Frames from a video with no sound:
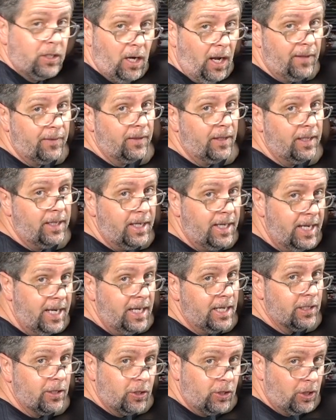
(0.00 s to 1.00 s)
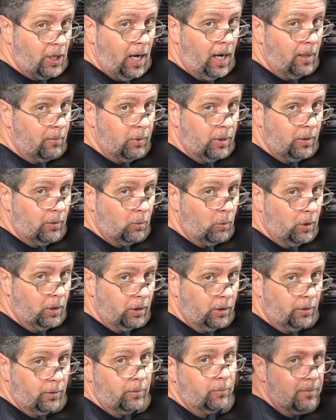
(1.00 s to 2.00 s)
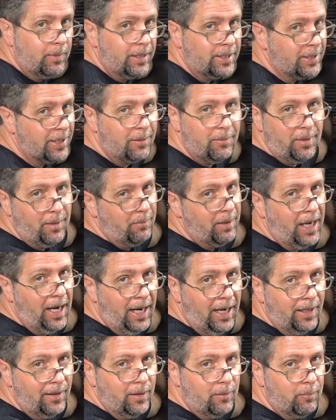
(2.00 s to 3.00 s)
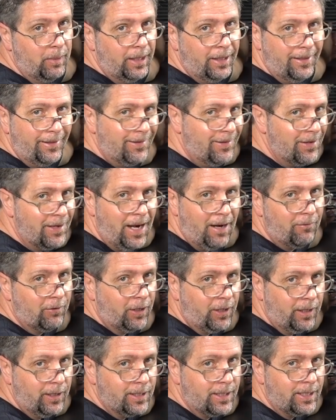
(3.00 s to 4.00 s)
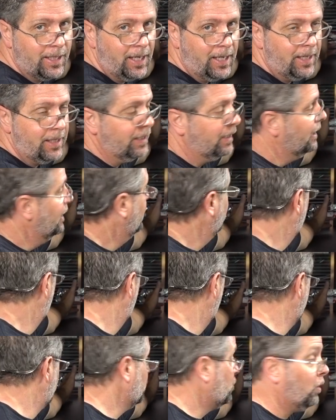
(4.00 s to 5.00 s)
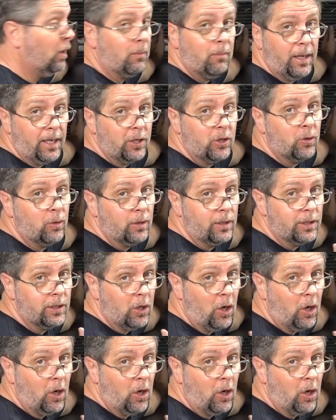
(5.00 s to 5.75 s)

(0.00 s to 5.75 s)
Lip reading: not the neatest job in the world, but it's going to be behind the bin. You're never going to see it. We just want to make sure it's